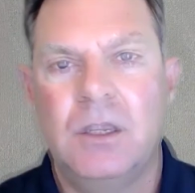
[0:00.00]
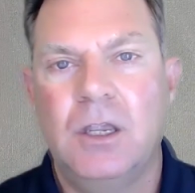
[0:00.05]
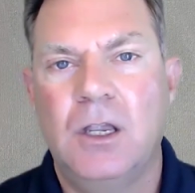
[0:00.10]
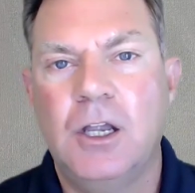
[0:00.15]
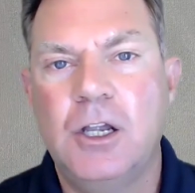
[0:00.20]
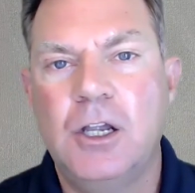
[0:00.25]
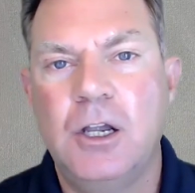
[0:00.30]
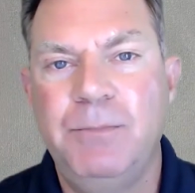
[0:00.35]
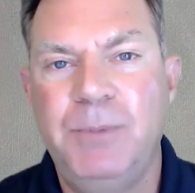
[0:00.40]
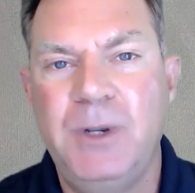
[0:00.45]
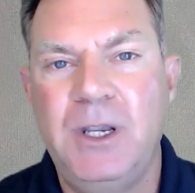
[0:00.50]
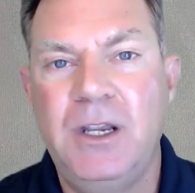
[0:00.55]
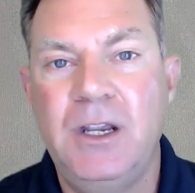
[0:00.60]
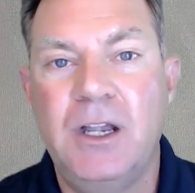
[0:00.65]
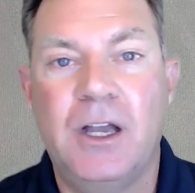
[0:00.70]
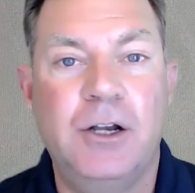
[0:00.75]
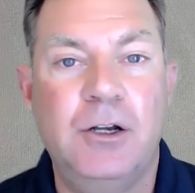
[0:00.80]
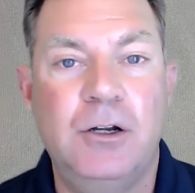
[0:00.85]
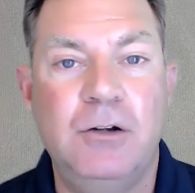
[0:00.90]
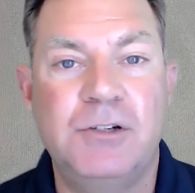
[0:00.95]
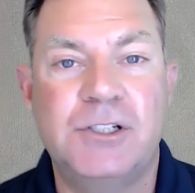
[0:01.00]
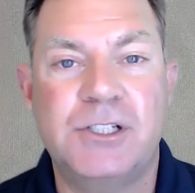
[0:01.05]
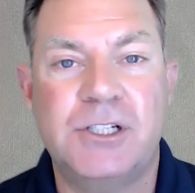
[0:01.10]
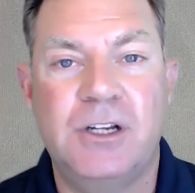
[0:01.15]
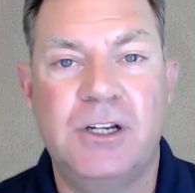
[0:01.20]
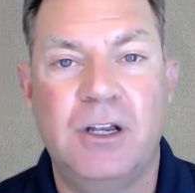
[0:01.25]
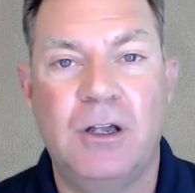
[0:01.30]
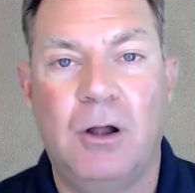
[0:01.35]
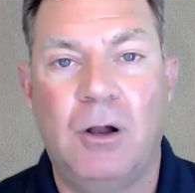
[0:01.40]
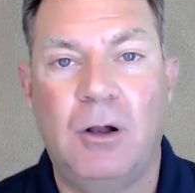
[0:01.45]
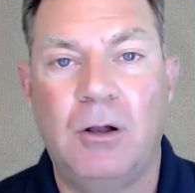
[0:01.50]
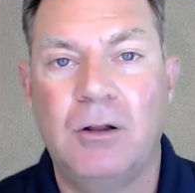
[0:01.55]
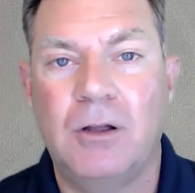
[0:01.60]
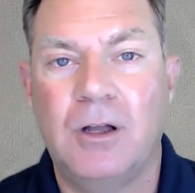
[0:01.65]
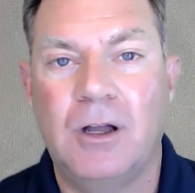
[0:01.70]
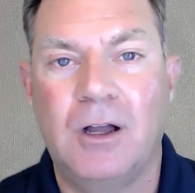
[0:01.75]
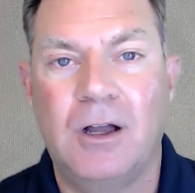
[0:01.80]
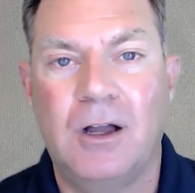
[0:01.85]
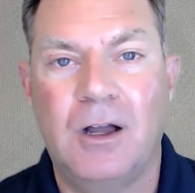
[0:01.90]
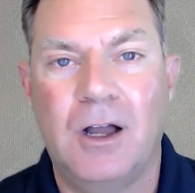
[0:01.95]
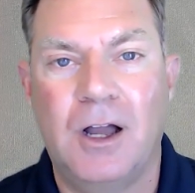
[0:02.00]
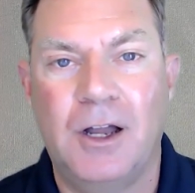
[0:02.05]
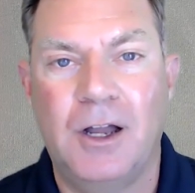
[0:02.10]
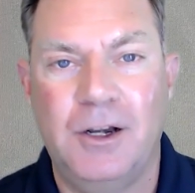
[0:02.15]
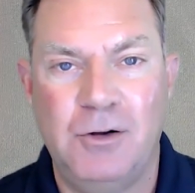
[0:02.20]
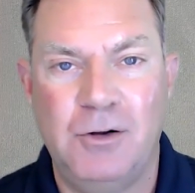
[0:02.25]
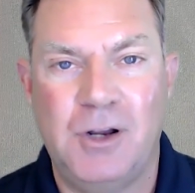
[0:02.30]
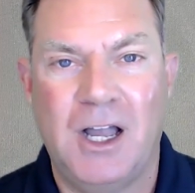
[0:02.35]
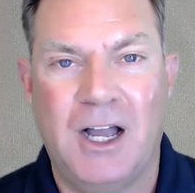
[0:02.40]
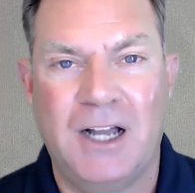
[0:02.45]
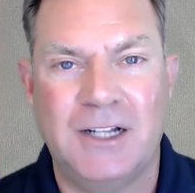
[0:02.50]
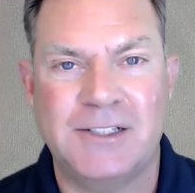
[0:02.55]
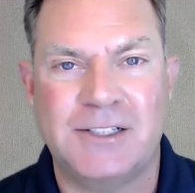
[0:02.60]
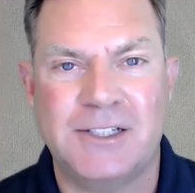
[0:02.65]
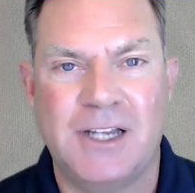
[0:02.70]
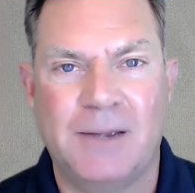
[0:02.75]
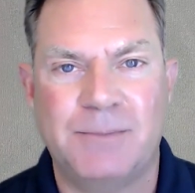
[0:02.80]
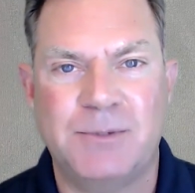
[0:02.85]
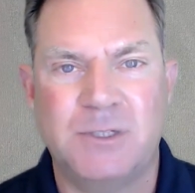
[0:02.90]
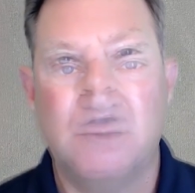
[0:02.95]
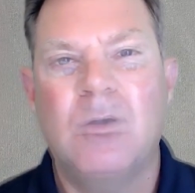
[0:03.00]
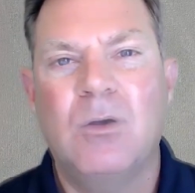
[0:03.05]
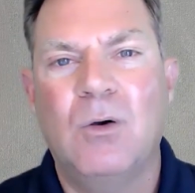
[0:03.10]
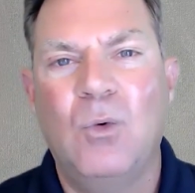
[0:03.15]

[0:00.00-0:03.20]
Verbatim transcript: It could be a new skill, a new concept.